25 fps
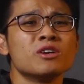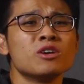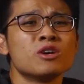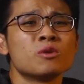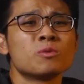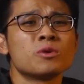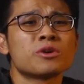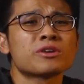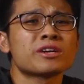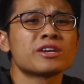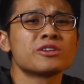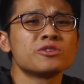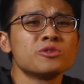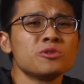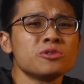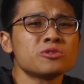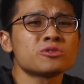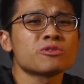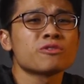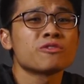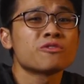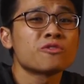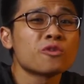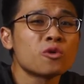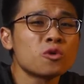where you can use
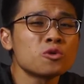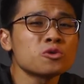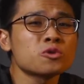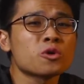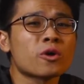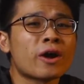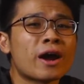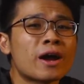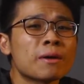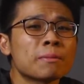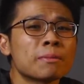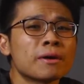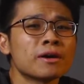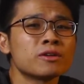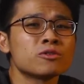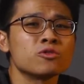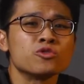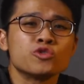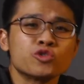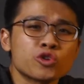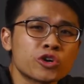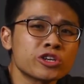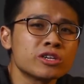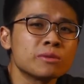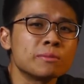your phone or iPad to
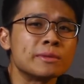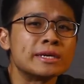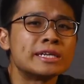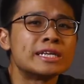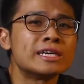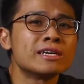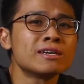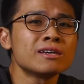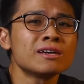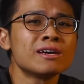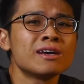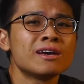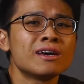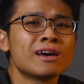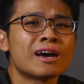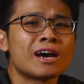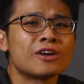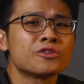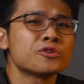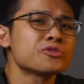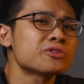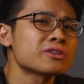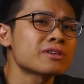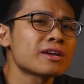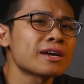join a meeting and
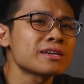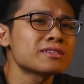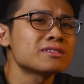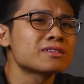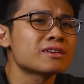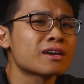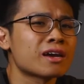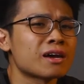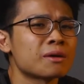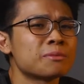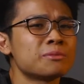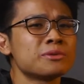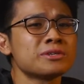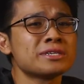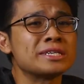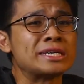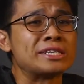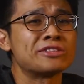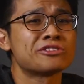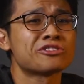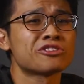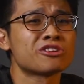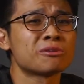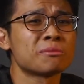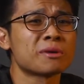utilize the camera and
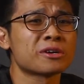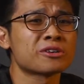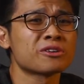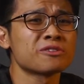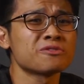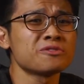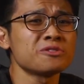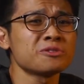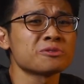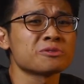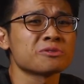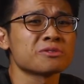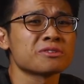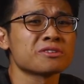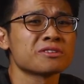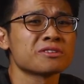internal microphone?